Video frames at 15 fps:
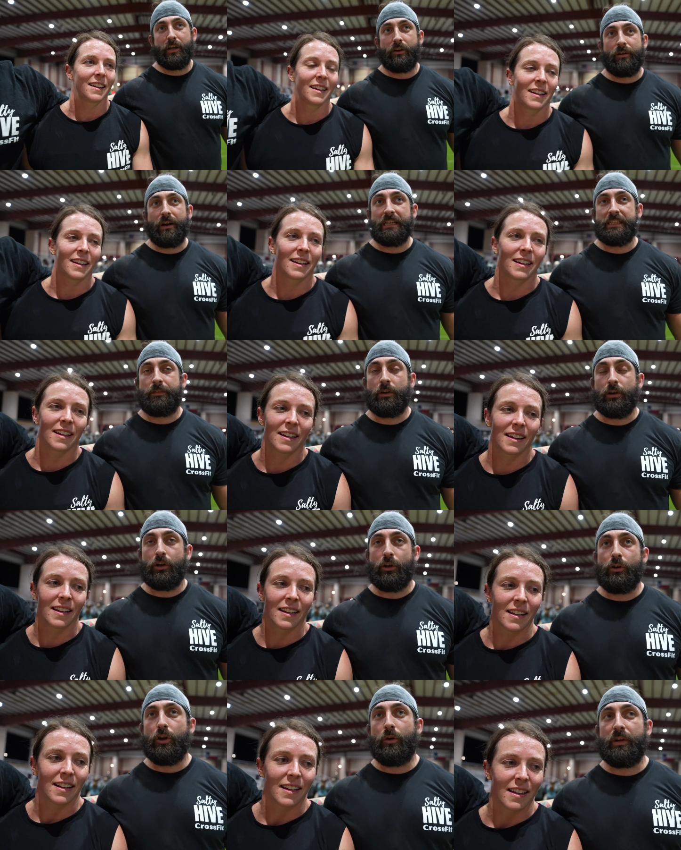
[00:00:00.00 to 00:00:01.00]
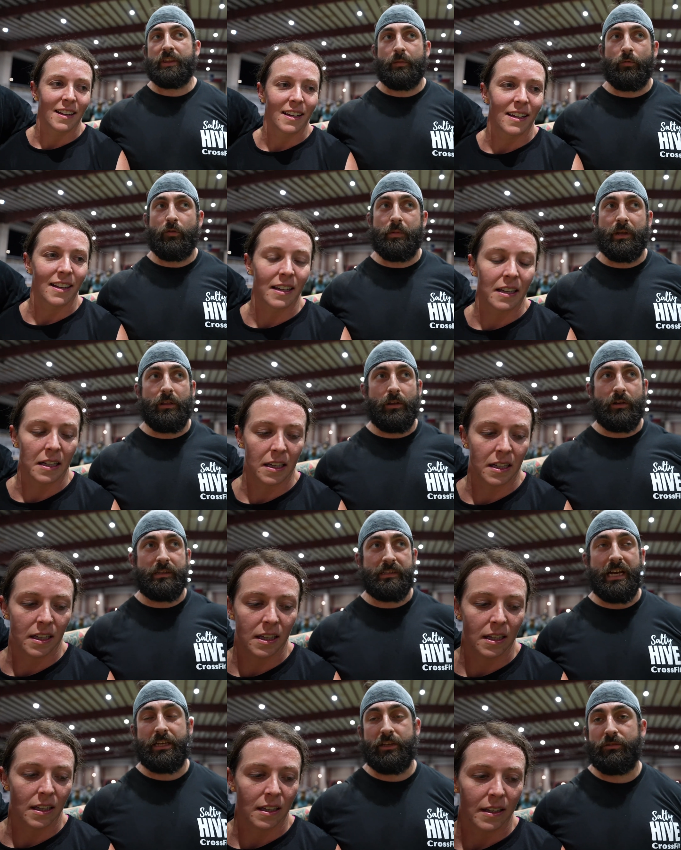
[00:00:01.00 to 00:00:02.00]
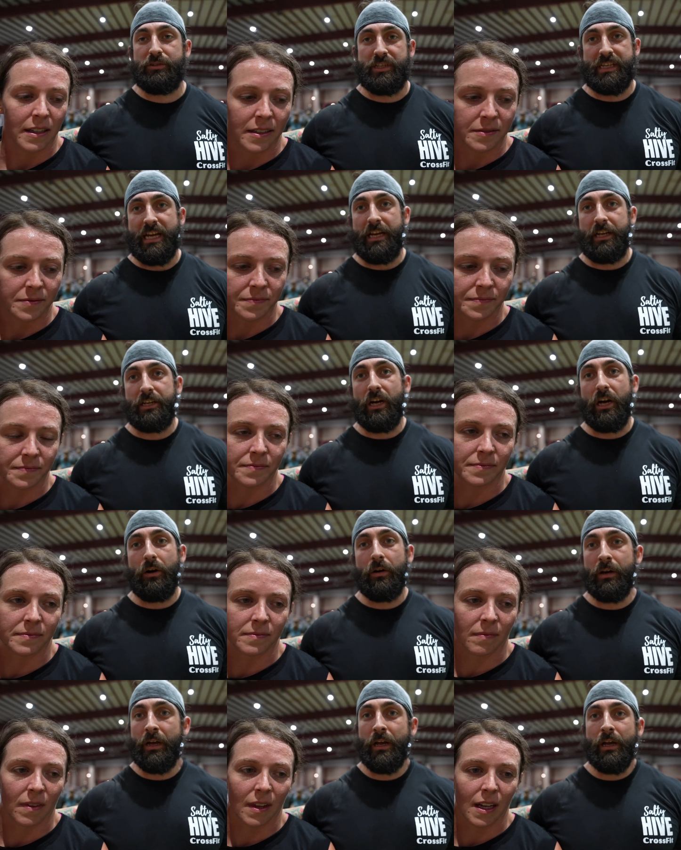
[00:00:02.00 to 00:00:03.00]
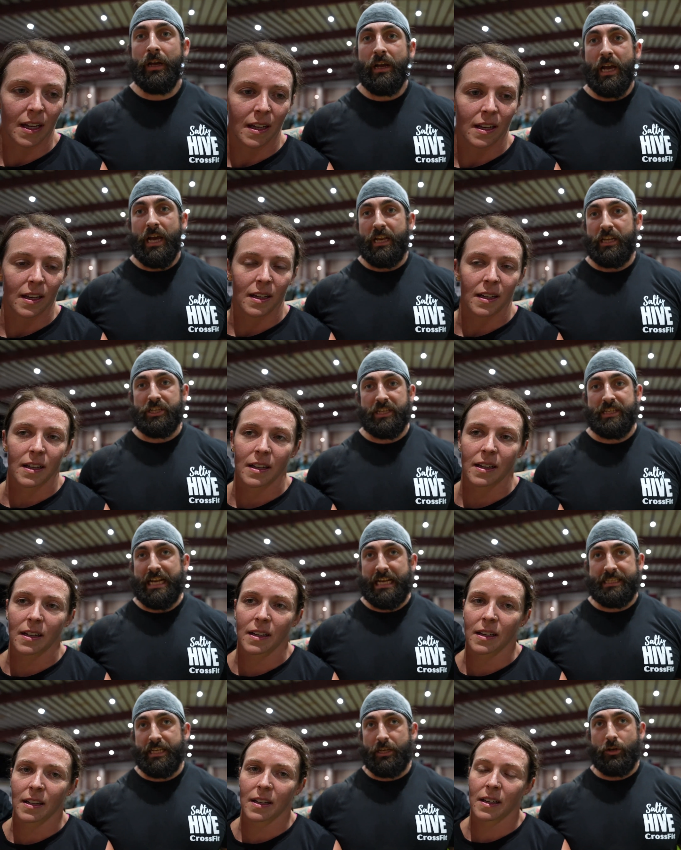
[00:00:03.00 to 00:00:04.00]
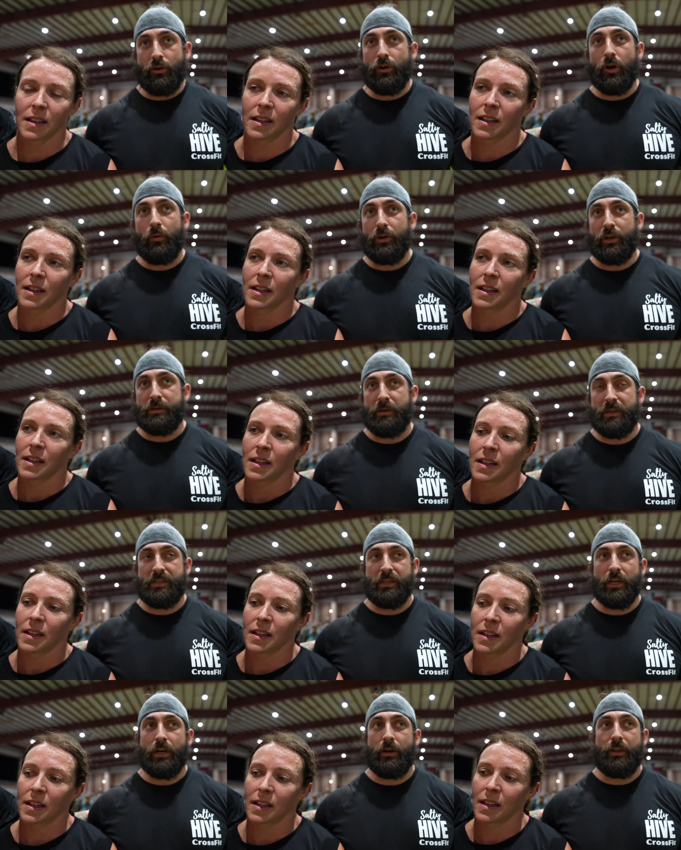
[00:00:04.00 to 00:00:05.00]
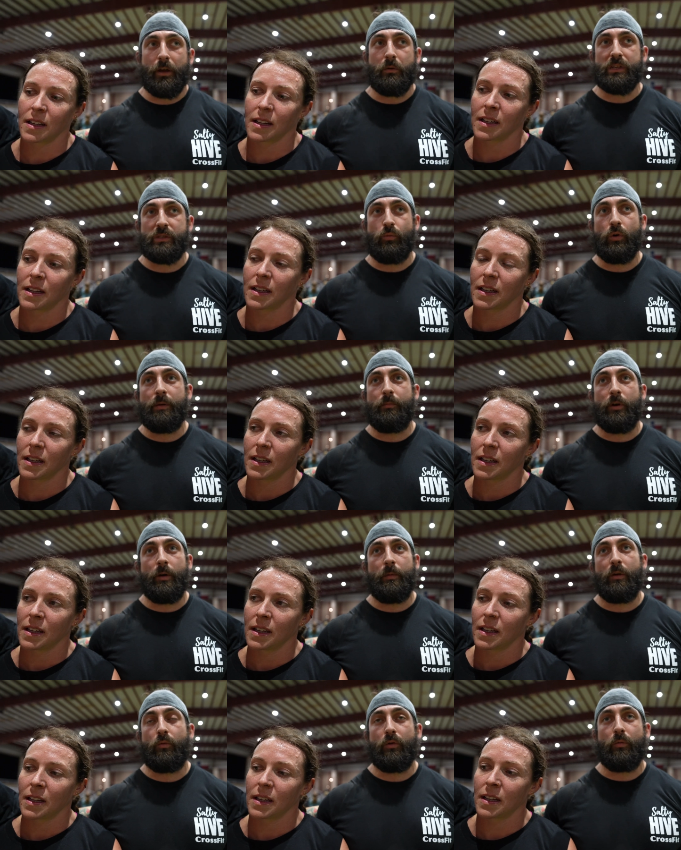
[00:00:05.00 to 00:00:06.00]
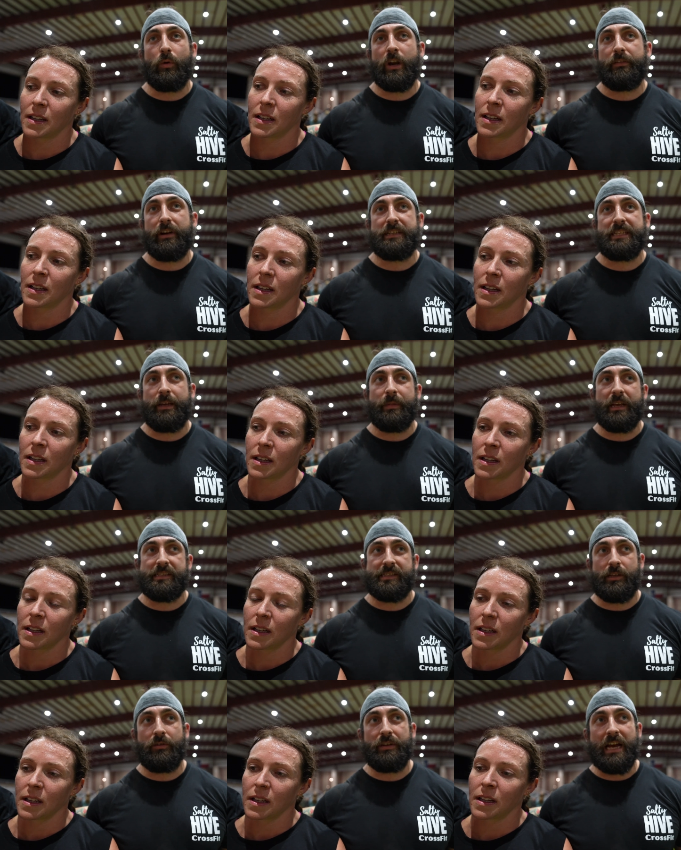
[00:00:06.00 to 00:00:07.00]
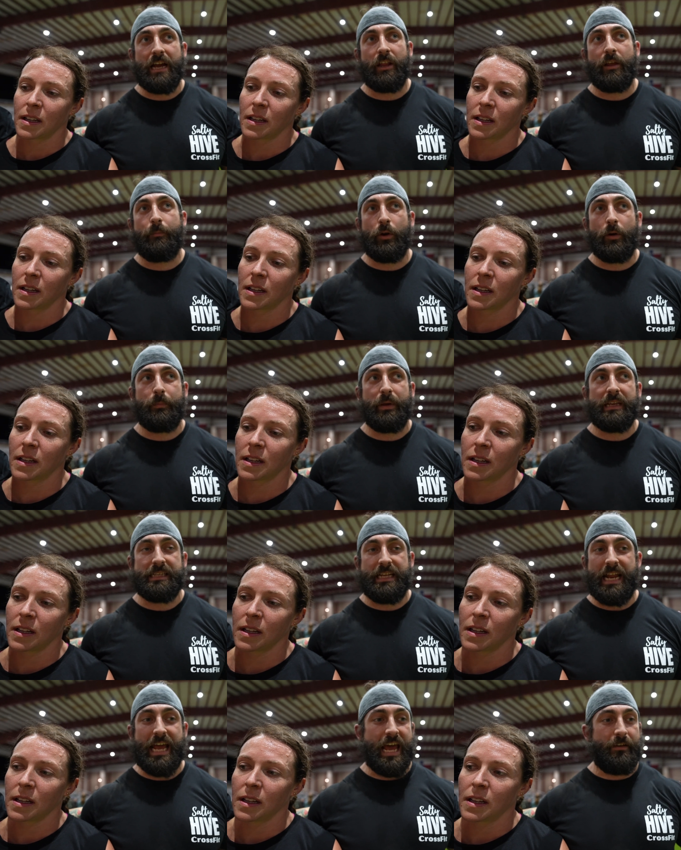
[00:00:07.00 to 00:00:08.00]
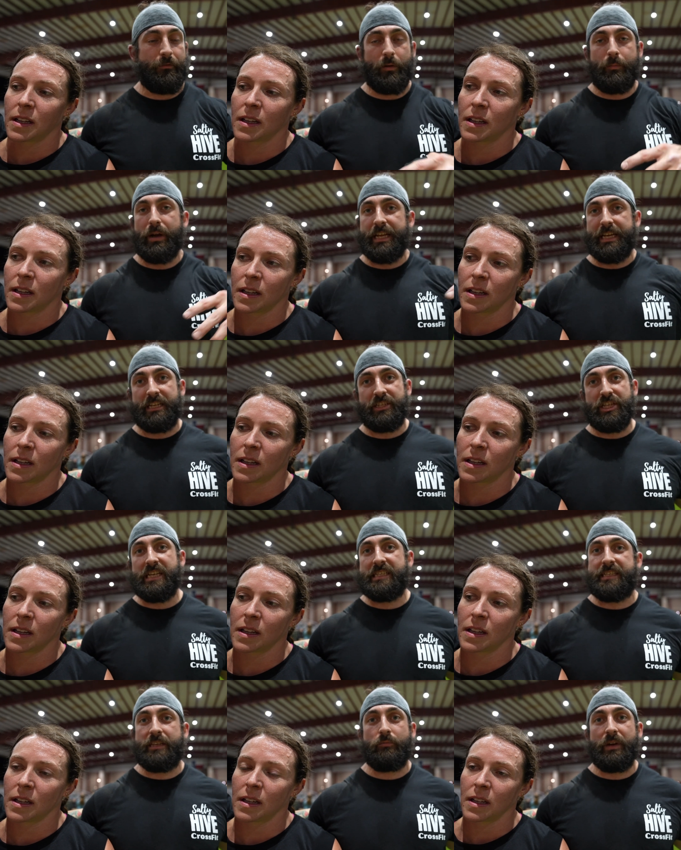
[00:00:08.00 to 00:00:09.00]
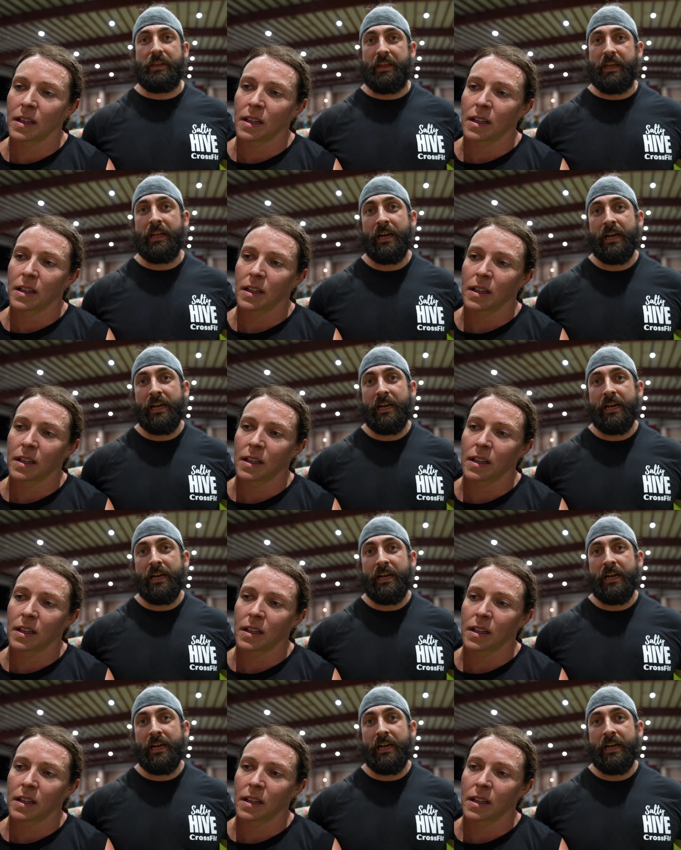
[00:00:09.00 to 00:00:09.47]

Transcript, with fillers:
Speaker 1: a CrossFitter. You know what the movement looks like. You just got to go. And it's just that's it. You know what you're supposed to go. There was one moment where one of our teammates slowed down on the burpees, and everybody adjusted with it